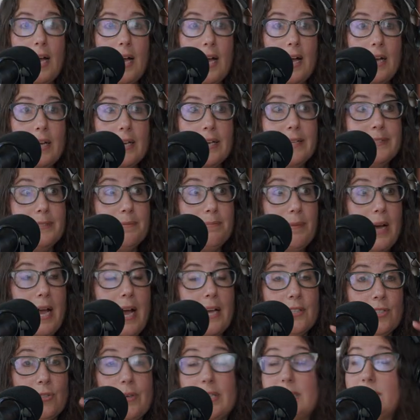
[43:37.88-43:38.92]
Uh, is
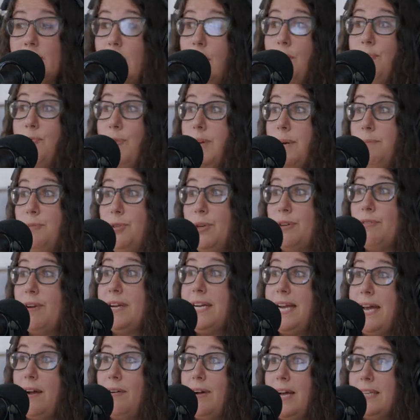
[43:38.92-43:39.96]
uh, so I love what I'm doing
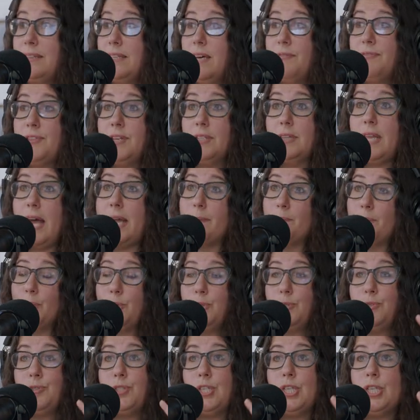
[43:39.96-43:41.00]
right now. I love the line
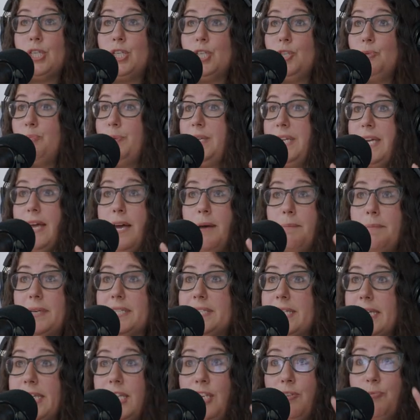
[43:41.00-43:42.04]
producing, UPM,
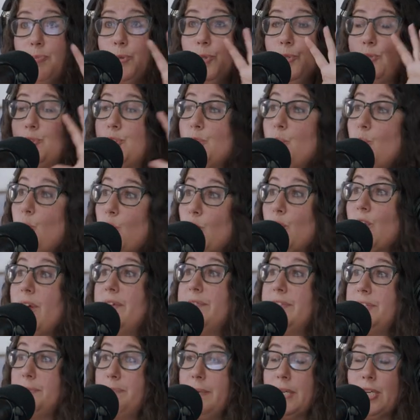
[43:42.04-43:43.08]
executive producing work
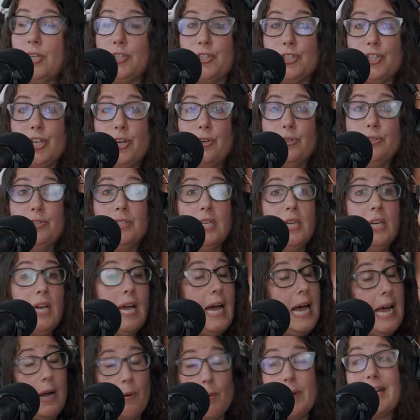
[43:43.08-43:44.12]
on these bigger shows.
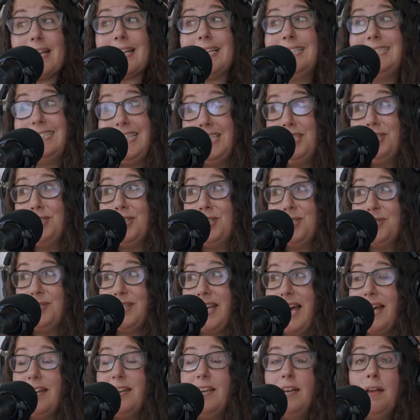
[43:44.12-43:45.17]
I want to continue to do
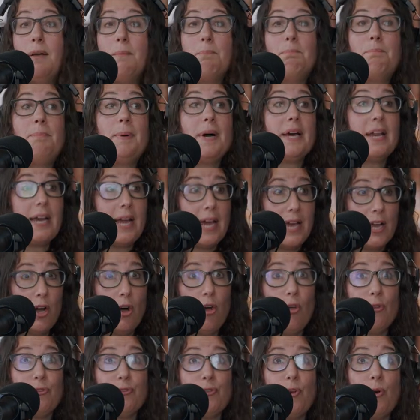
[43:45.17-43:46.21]
that, but I
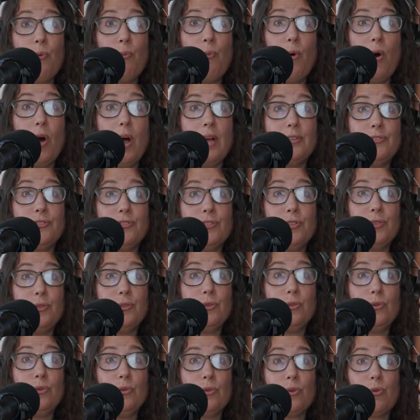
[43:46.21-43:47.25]
also want
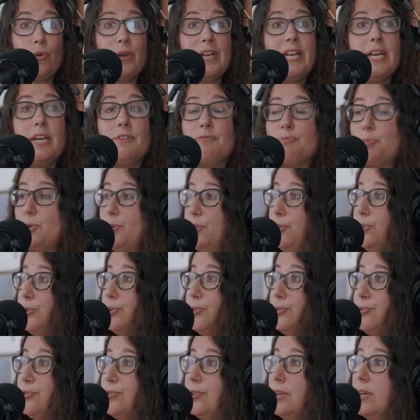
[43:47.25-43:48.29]
to creative
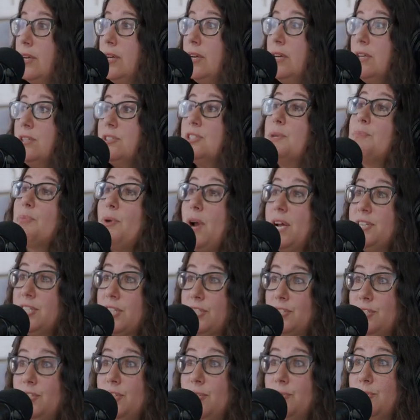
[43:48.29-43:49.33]
produce some
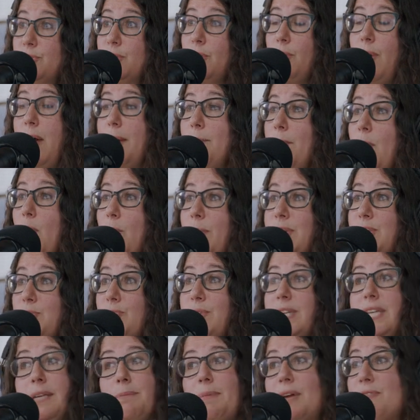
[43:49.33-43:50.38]
projects too. So I'm always
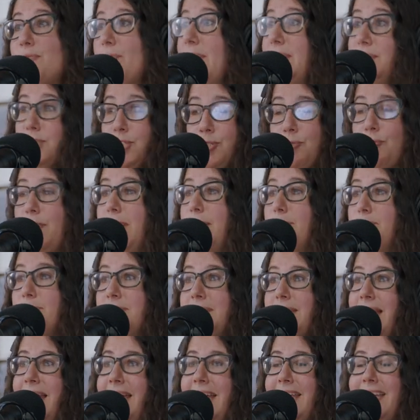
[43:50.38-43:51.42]
reading my friends'
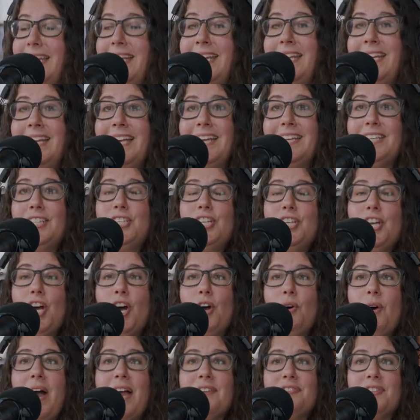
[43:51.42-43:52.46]
scripts, and you
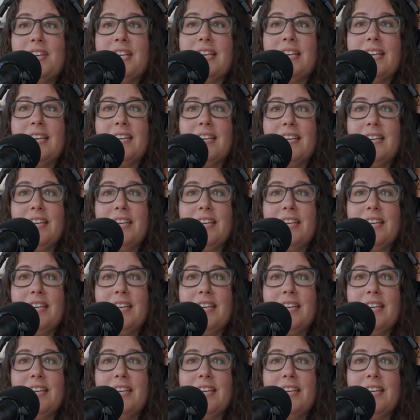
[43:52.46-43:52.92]
know, I think.